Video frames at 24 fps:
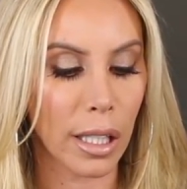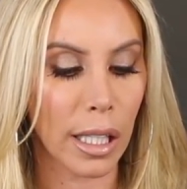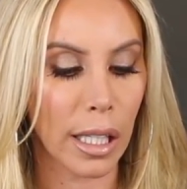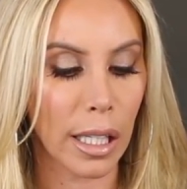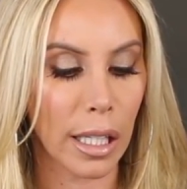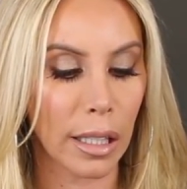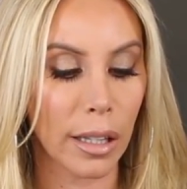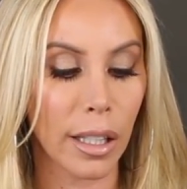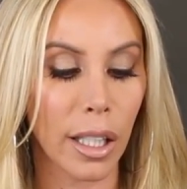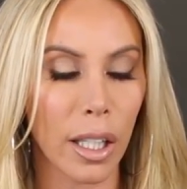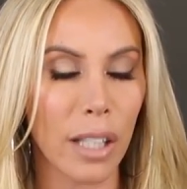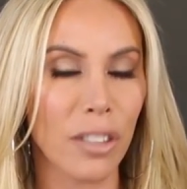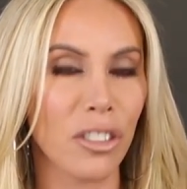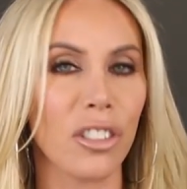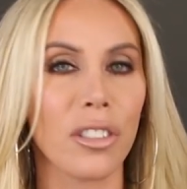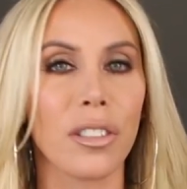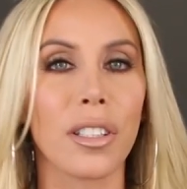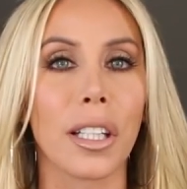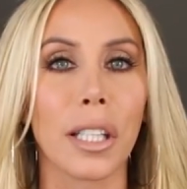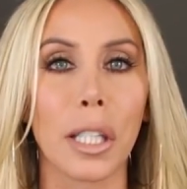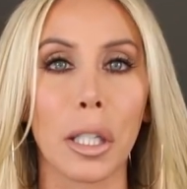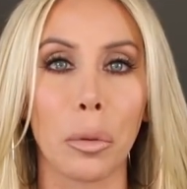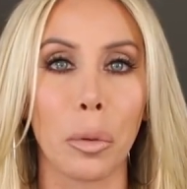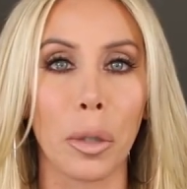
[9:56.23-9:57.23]
It's
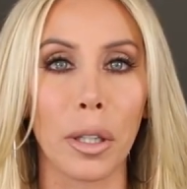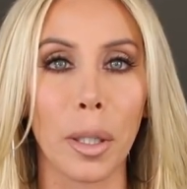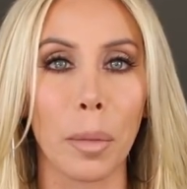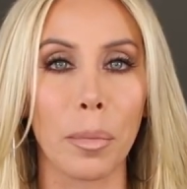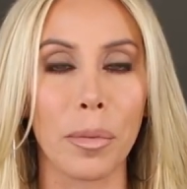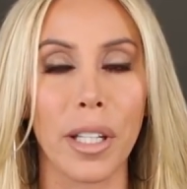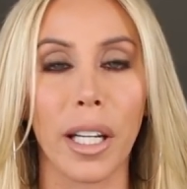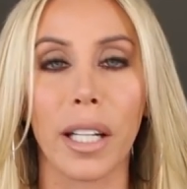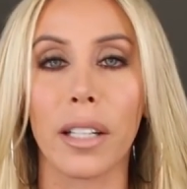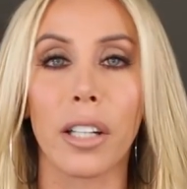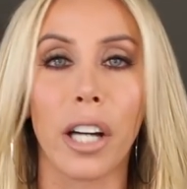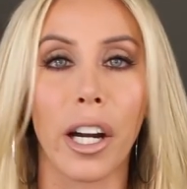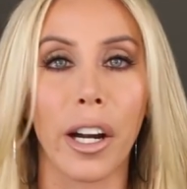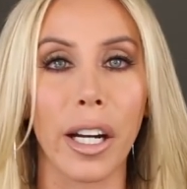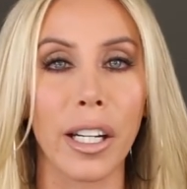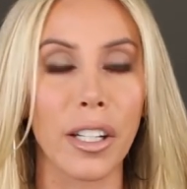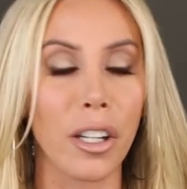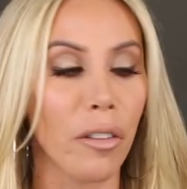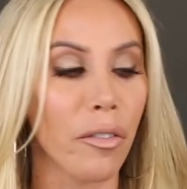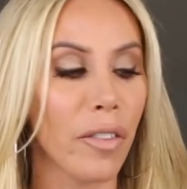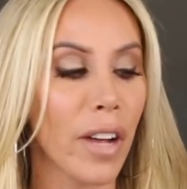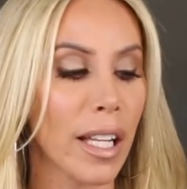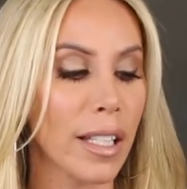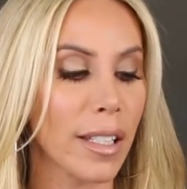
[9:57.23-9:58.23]
just the liquid lipstick. All right,
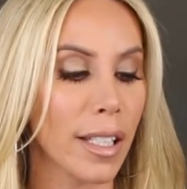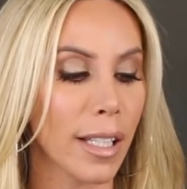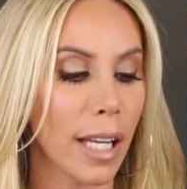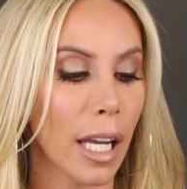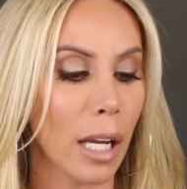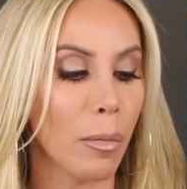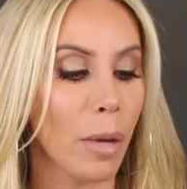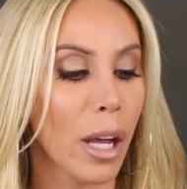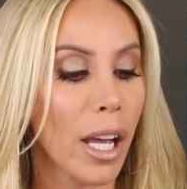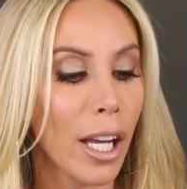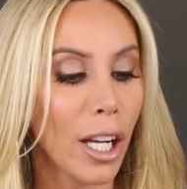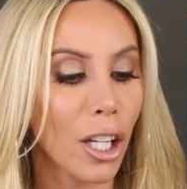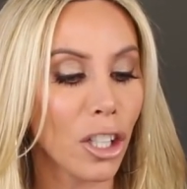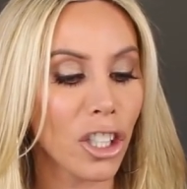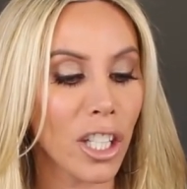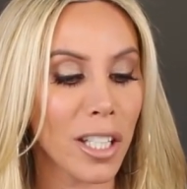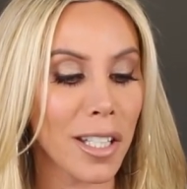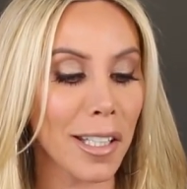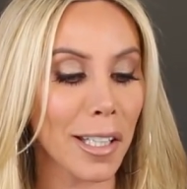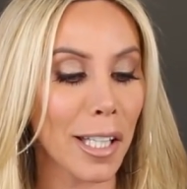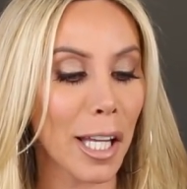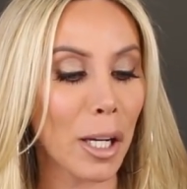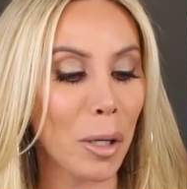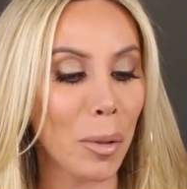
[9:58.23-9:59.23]
no fancy name,
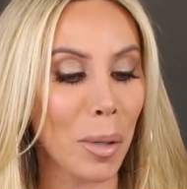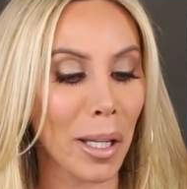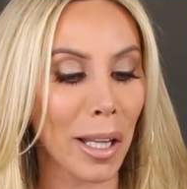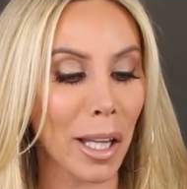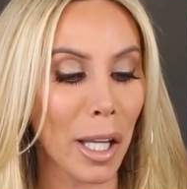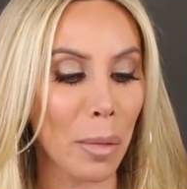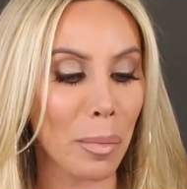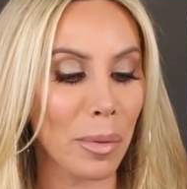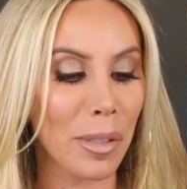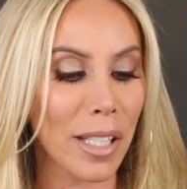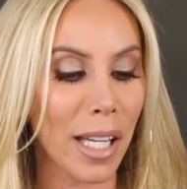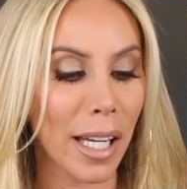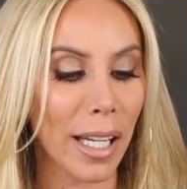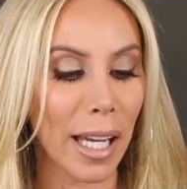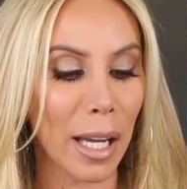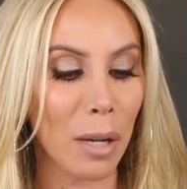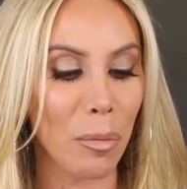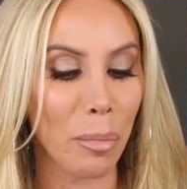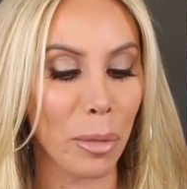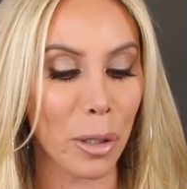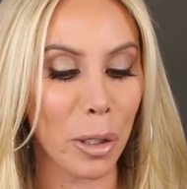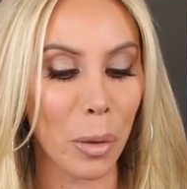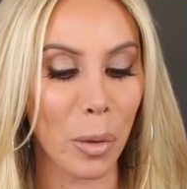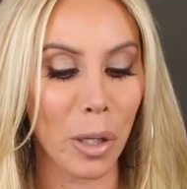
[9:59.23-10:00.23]
just liquid lipstick
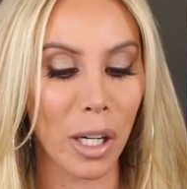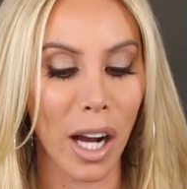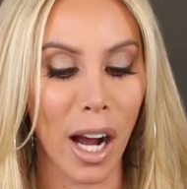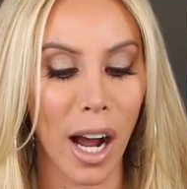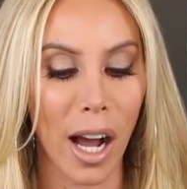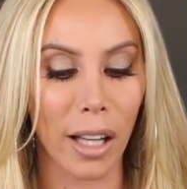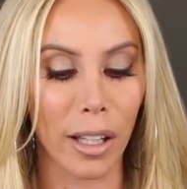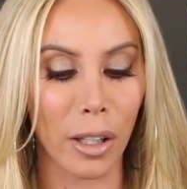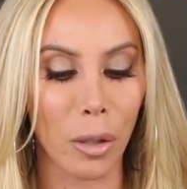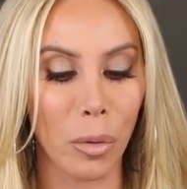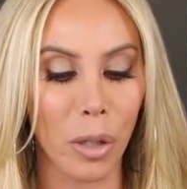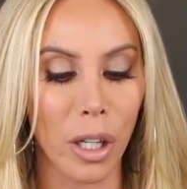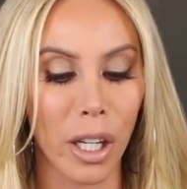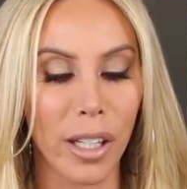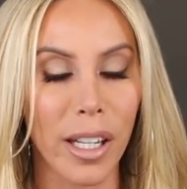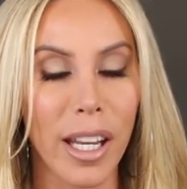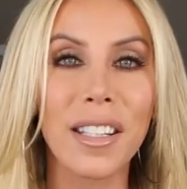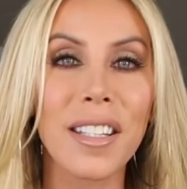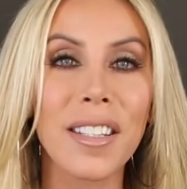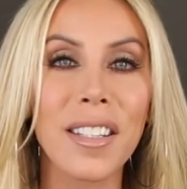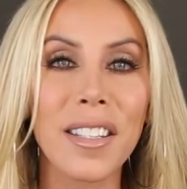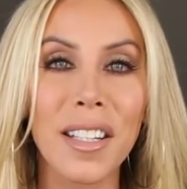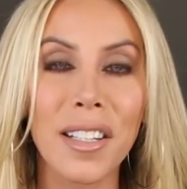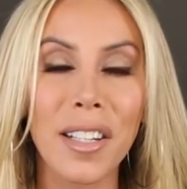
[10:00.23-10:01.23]
in Pure Hollywood.
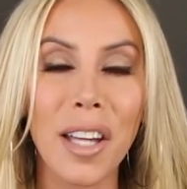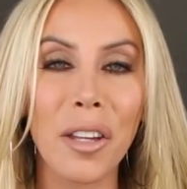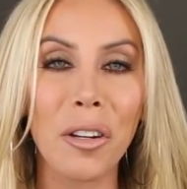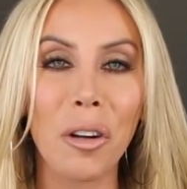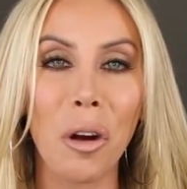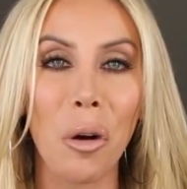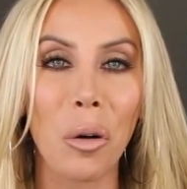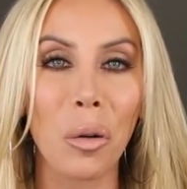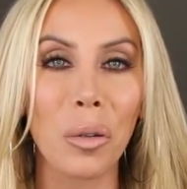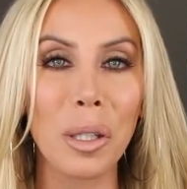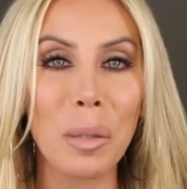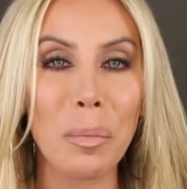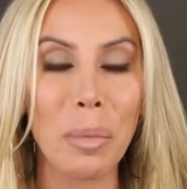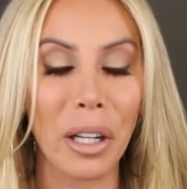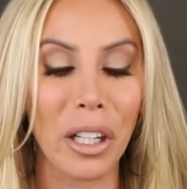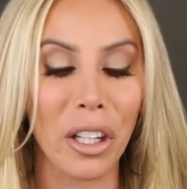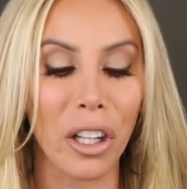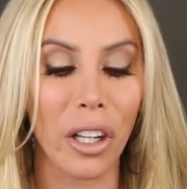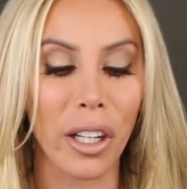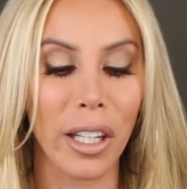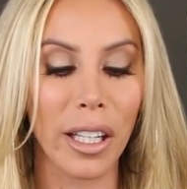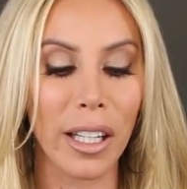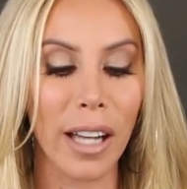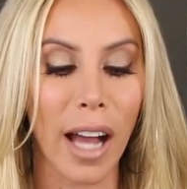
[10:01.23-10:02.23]
This is another oldie but
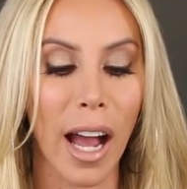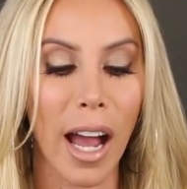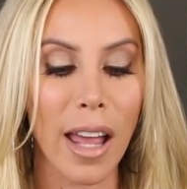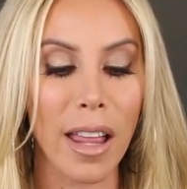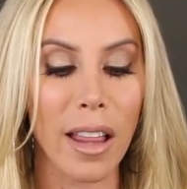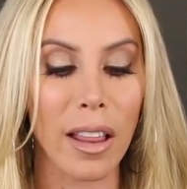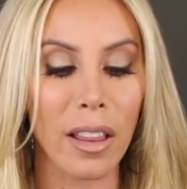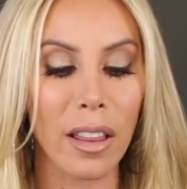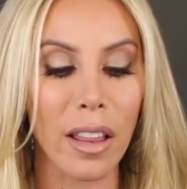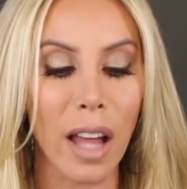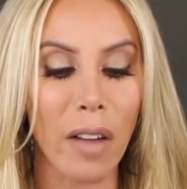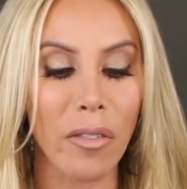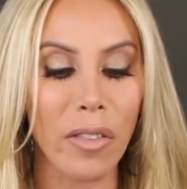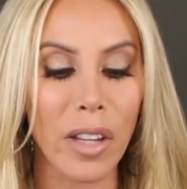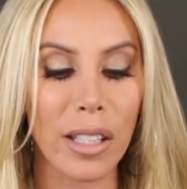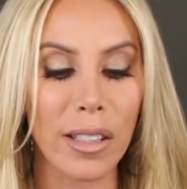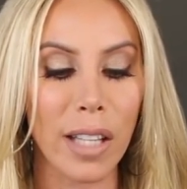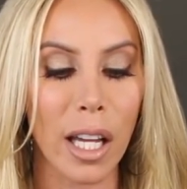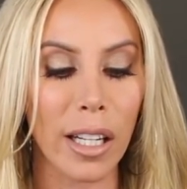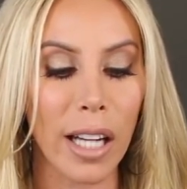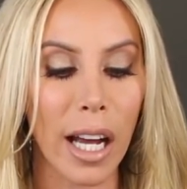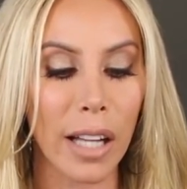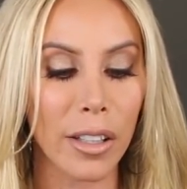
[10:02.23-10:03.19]
goodie. I love this. I